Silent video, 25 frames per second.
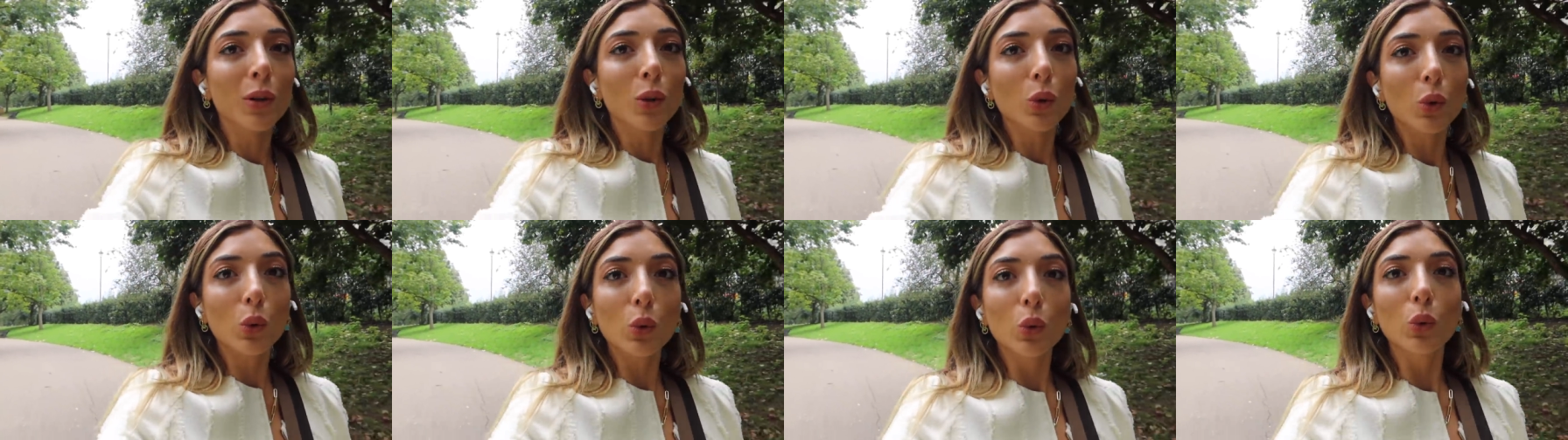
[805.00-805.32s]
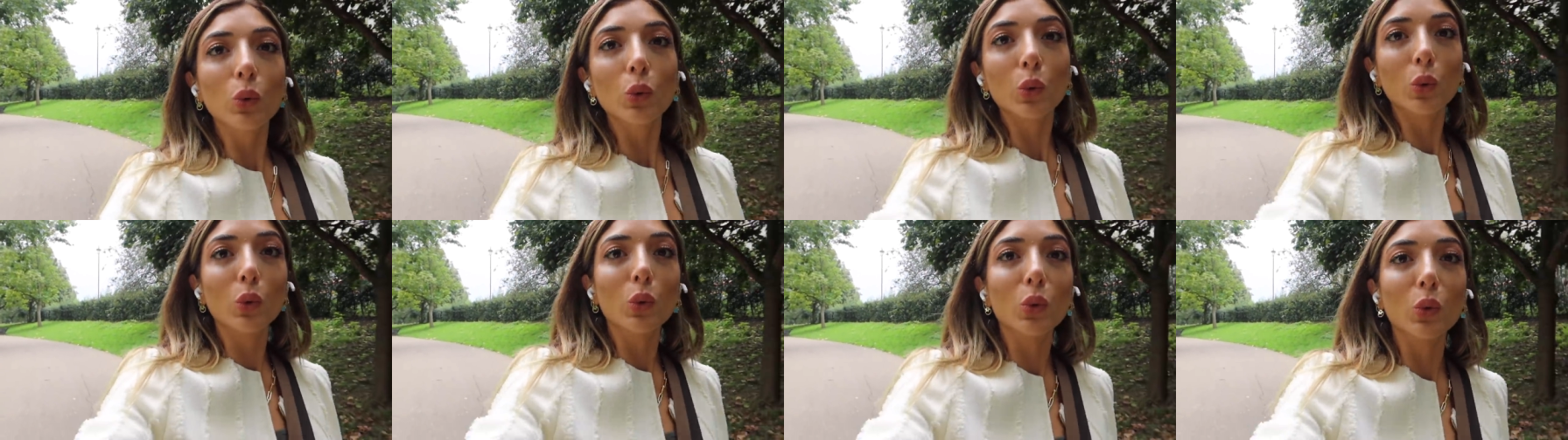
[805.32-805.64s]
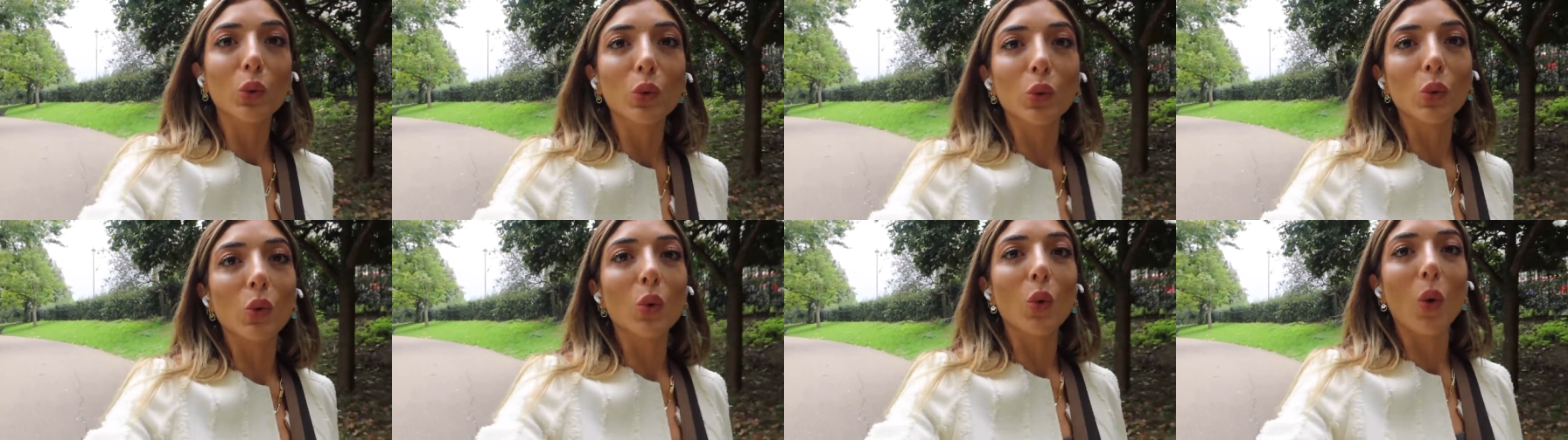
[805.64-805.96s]

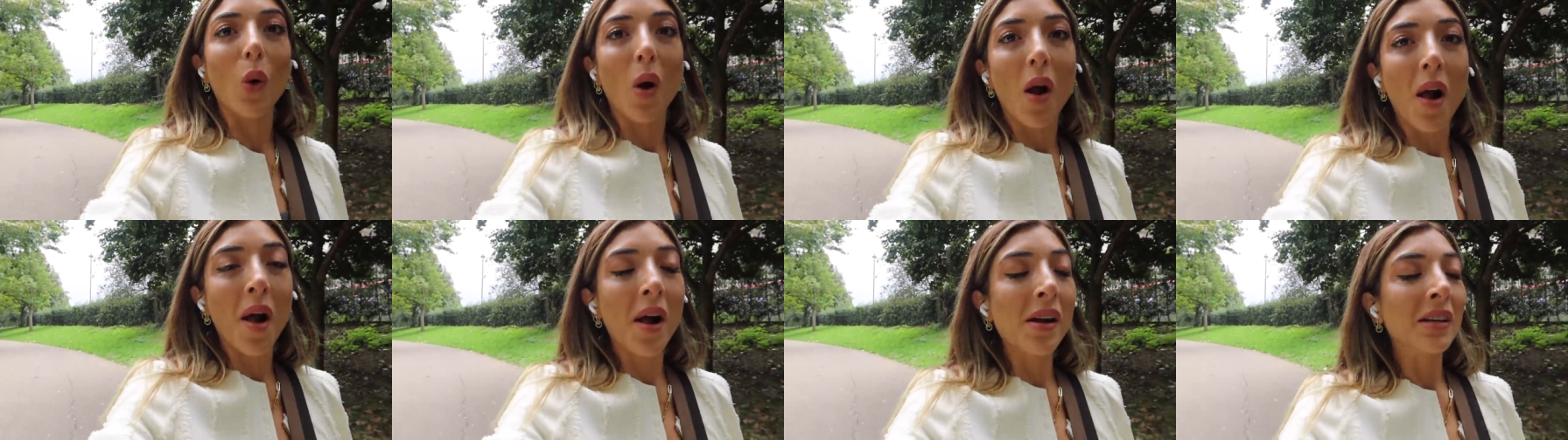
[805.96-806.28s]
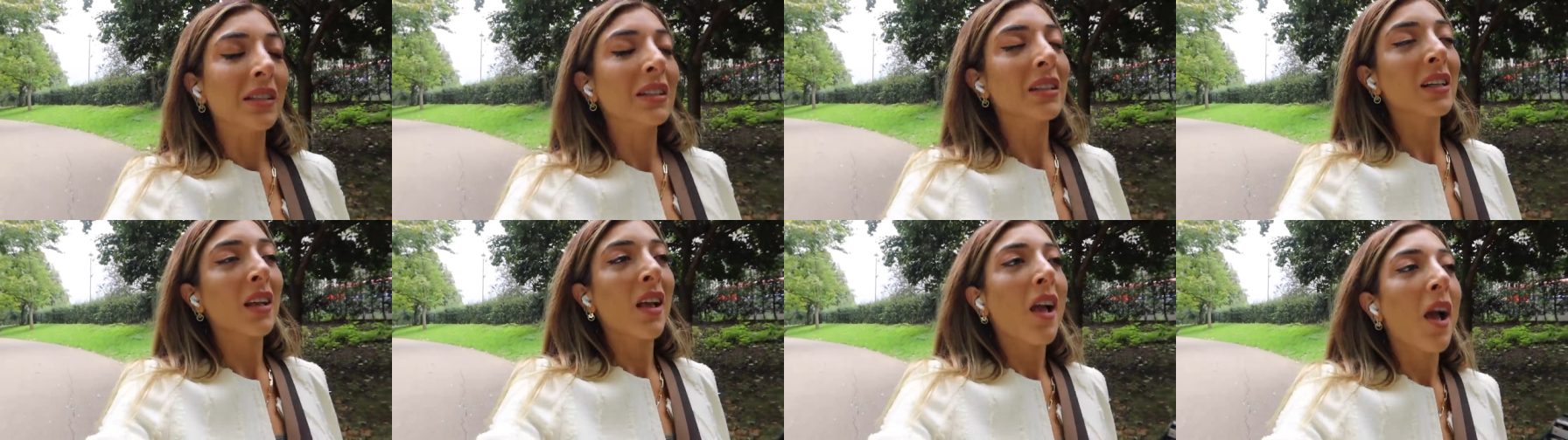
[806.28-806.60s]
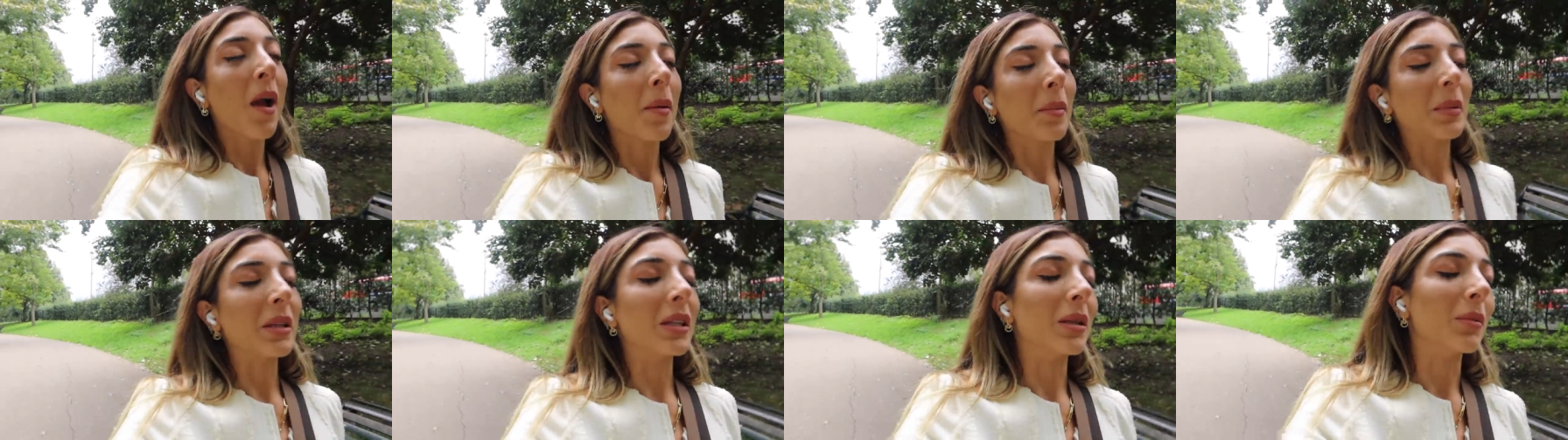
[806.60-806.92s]
Ooh,
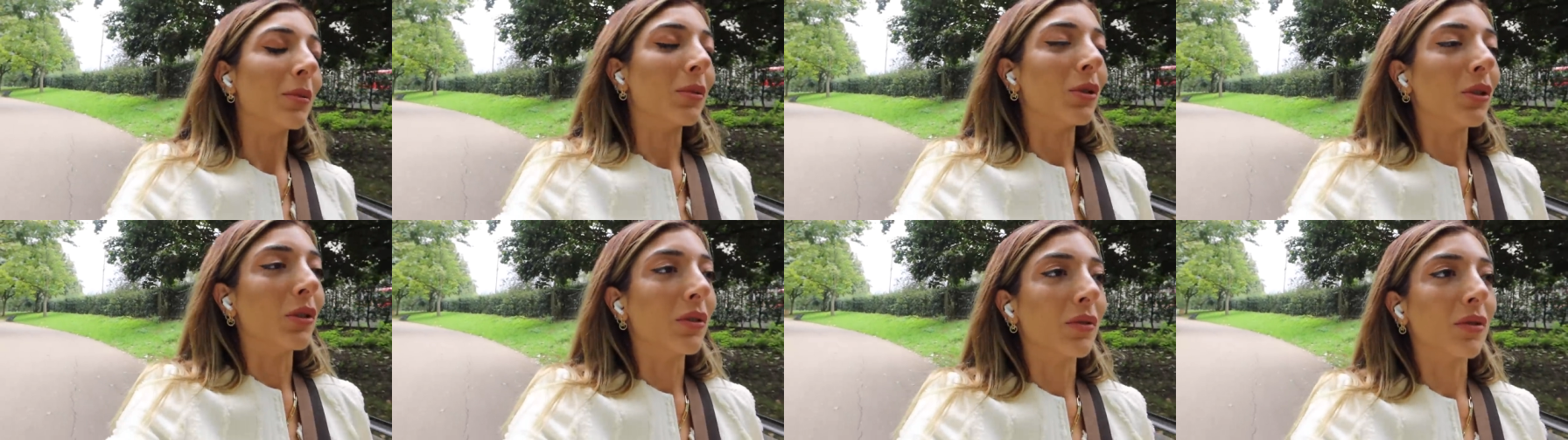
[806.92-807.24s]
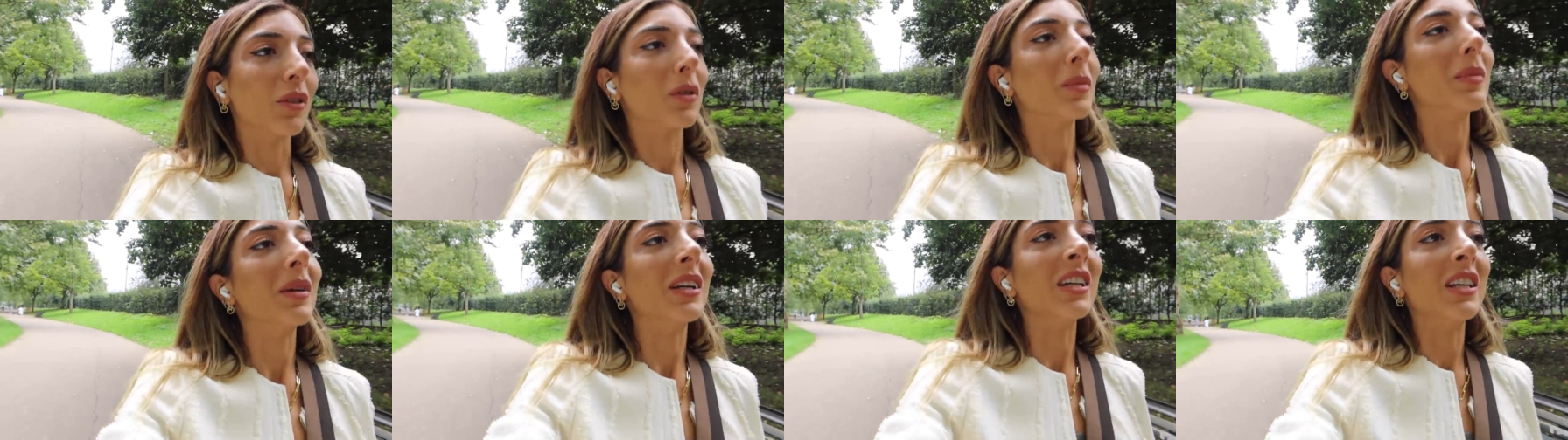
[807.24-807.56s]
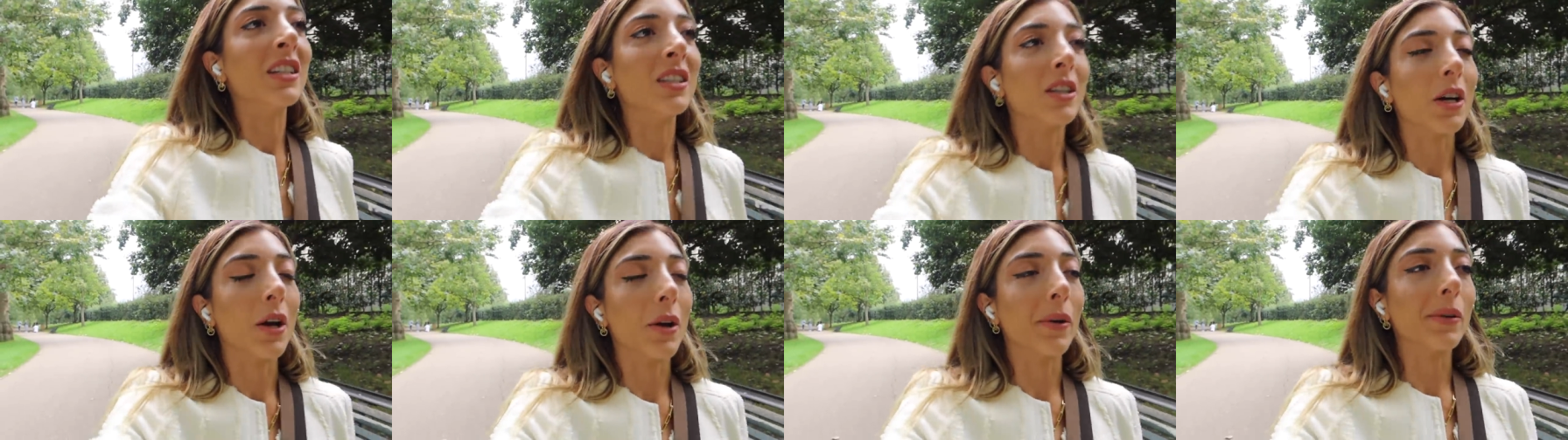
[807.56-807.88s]
I'm in the mood for a
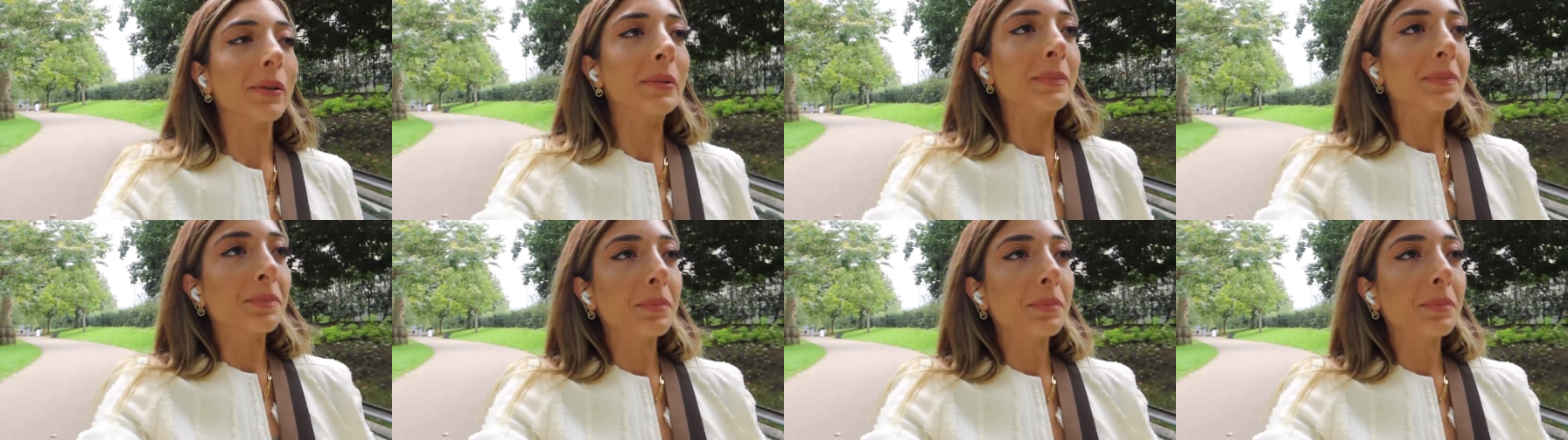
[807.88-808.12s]
mojito.